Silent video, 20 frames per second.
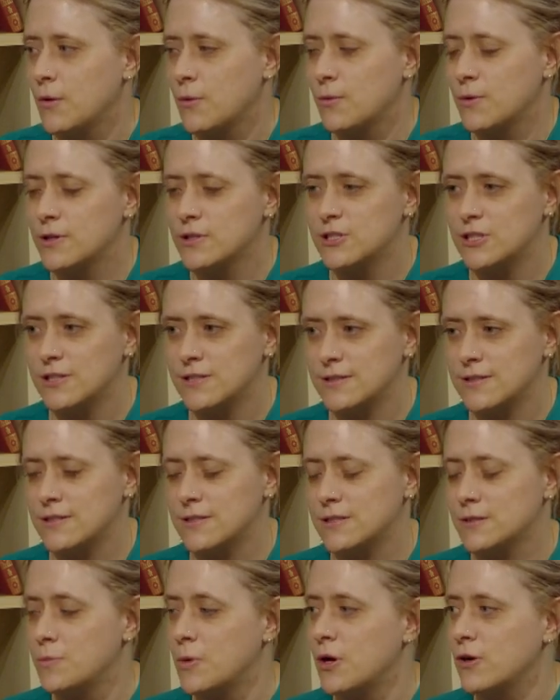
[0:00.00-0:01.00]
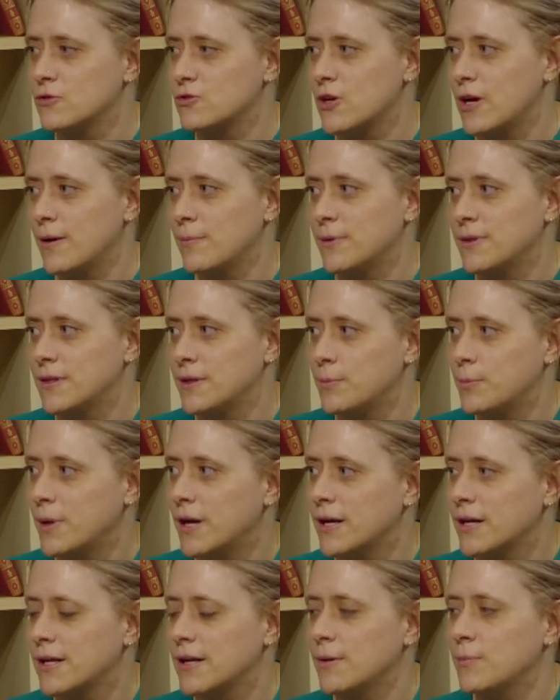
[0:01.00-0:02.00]
We're just a small drop in the
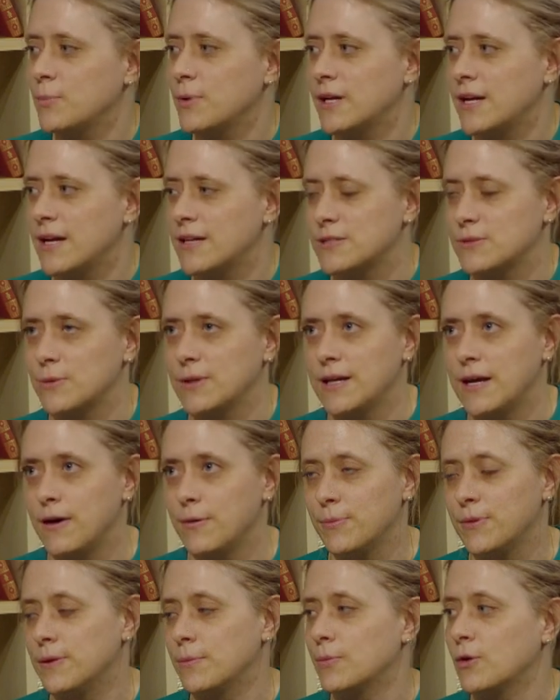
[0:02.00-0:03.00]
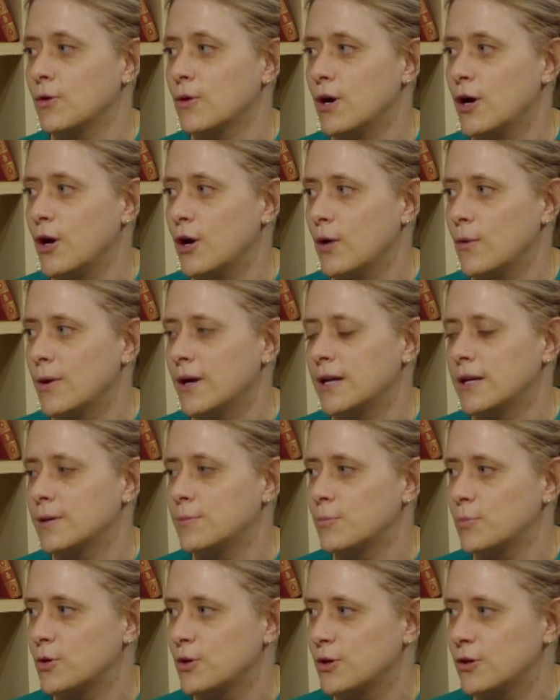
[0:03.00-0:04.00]
bucket, but as we help them grow and
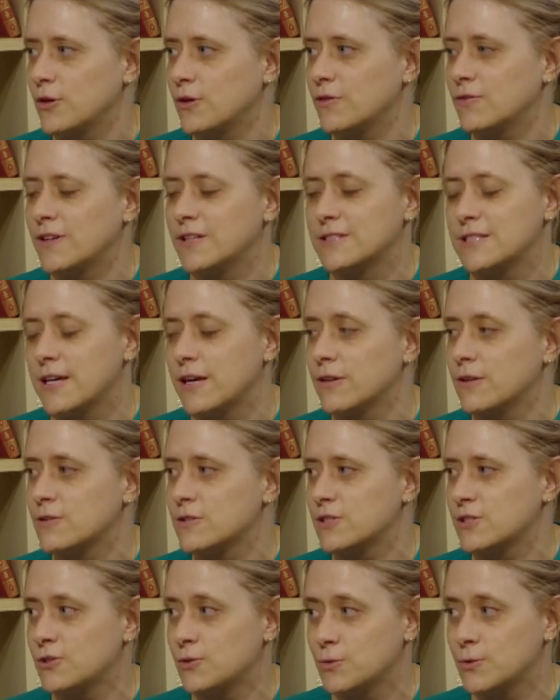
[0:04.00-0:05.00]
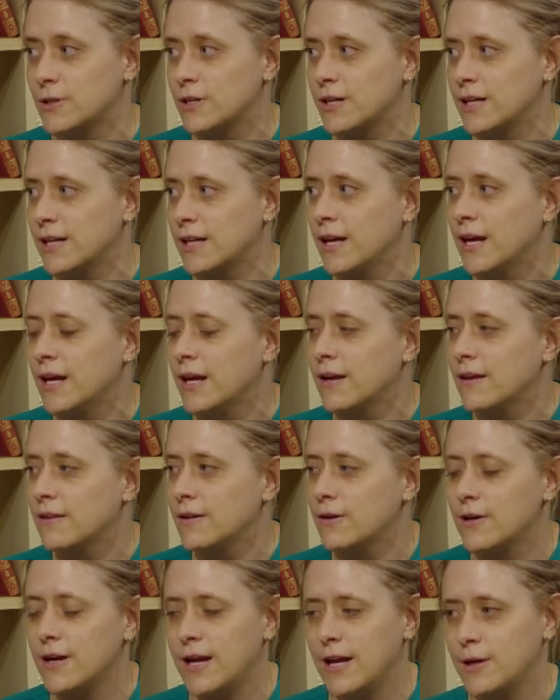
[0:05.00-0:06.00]
improve and tell their story,
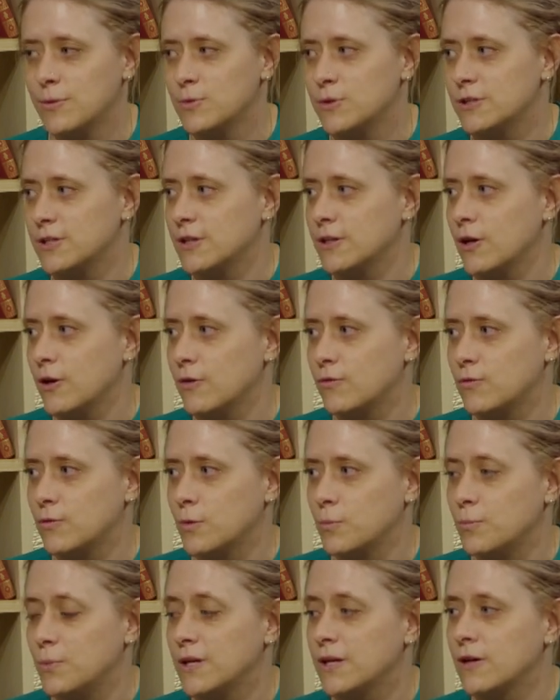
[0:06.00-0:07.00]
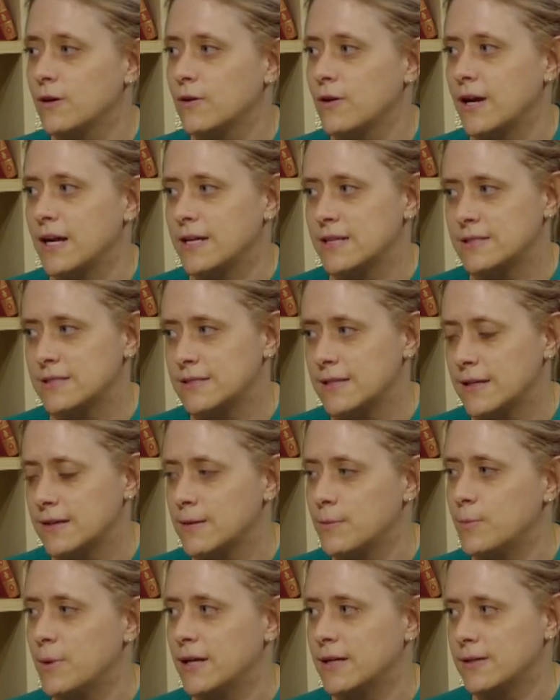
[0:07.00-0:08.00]
they're able to go for bigger grants like
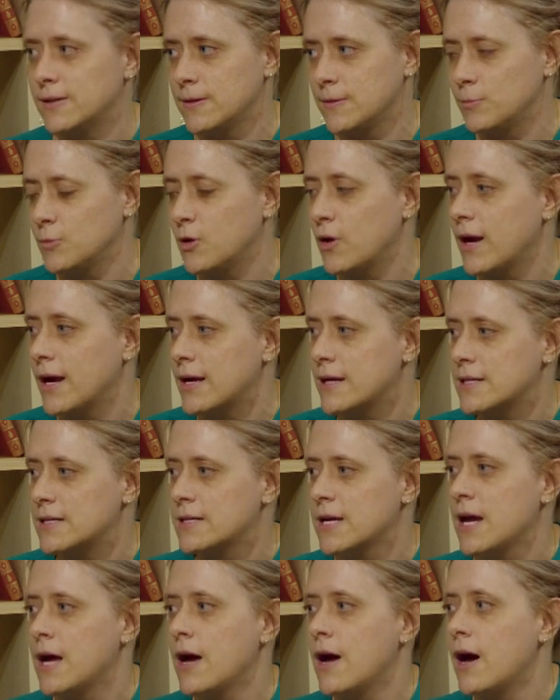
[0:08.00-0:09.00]
the Benedum Grant,